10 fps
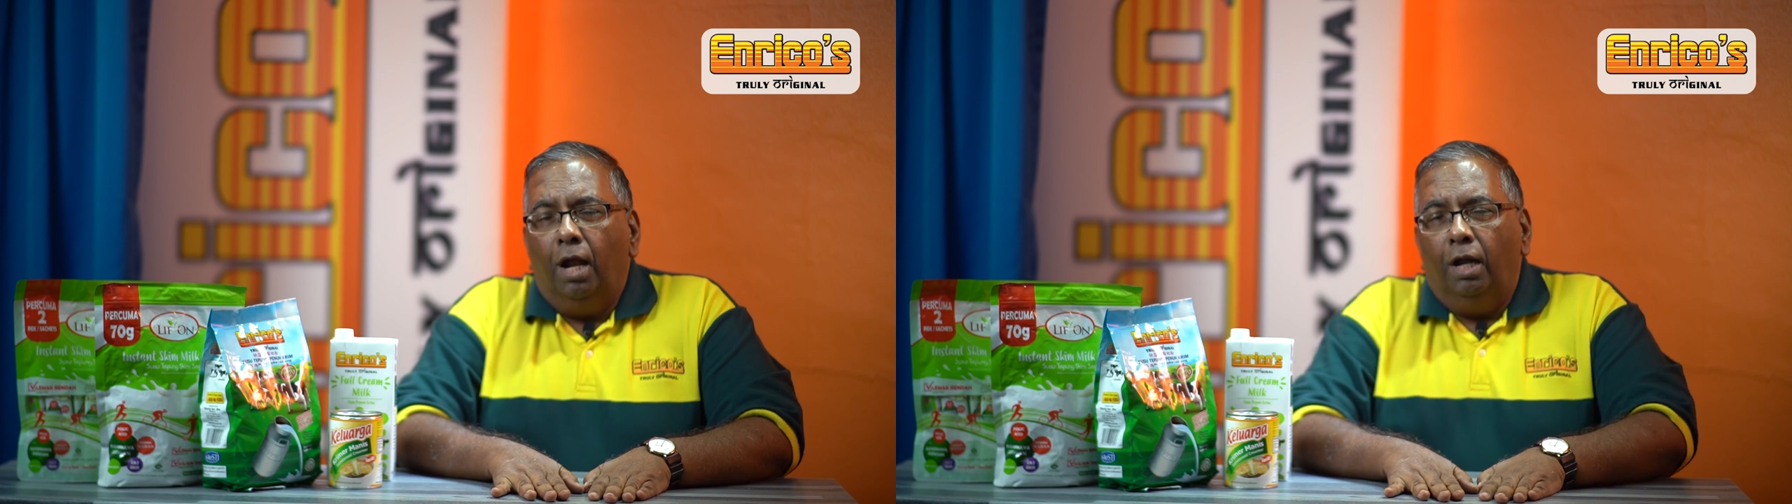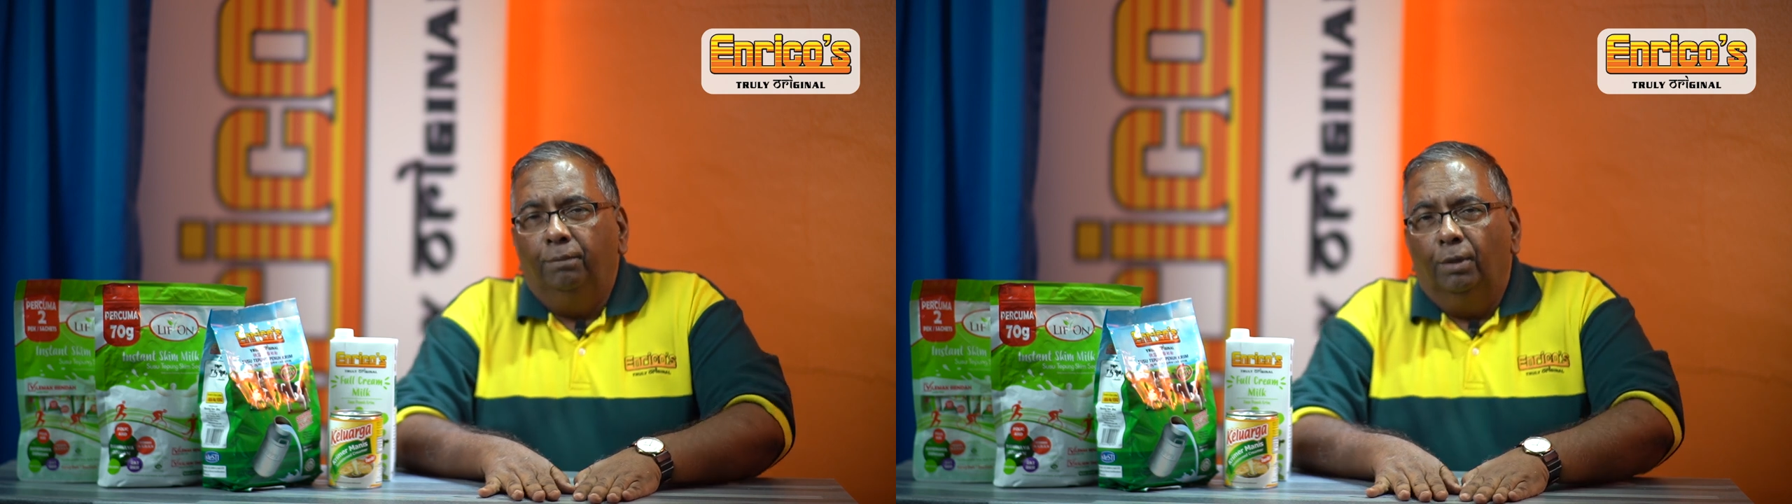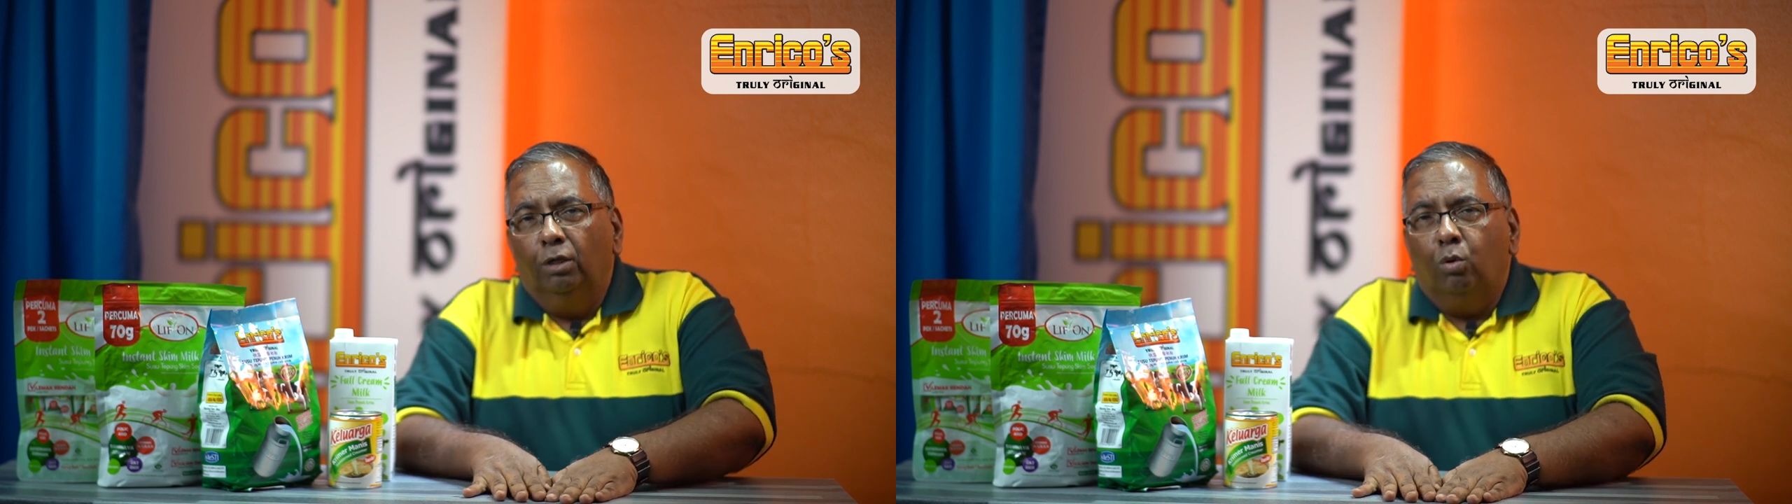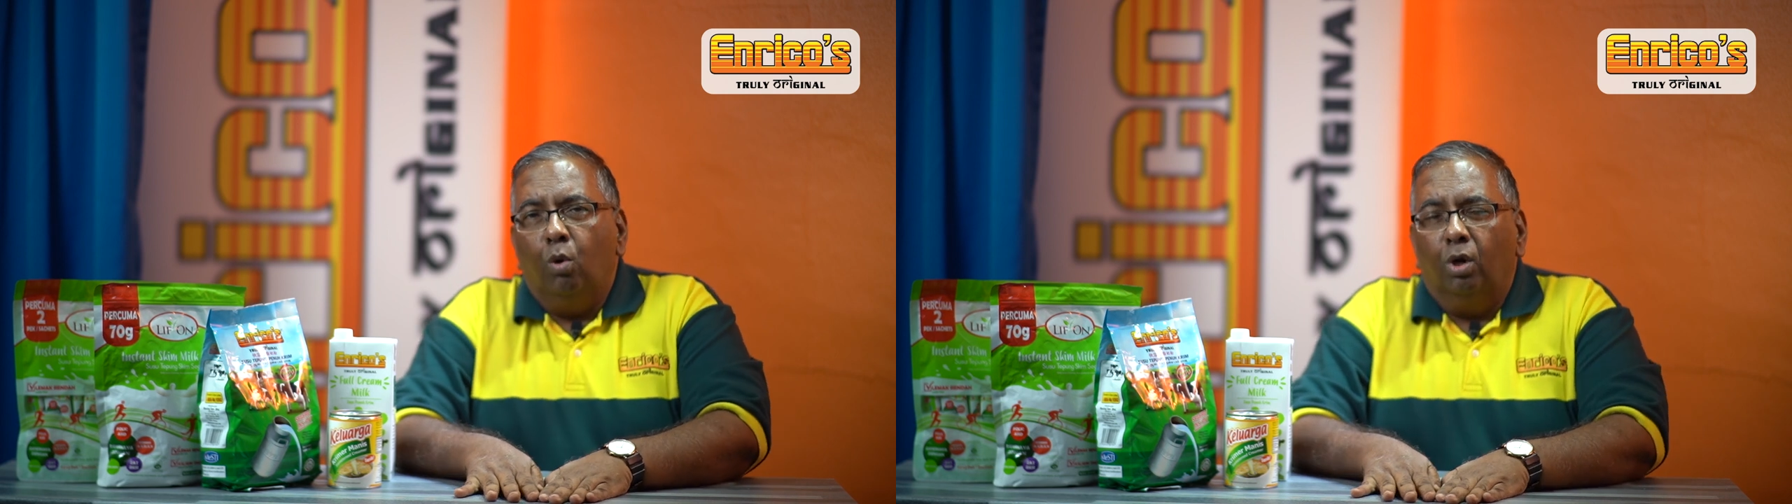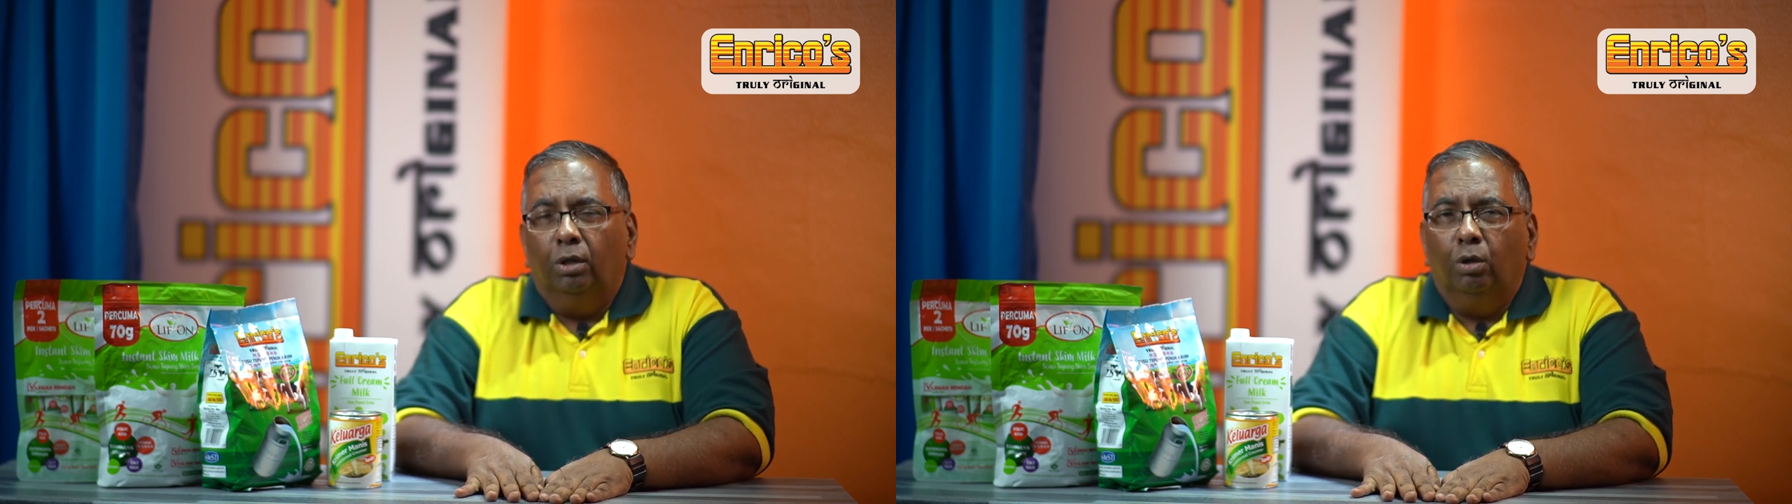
animal coral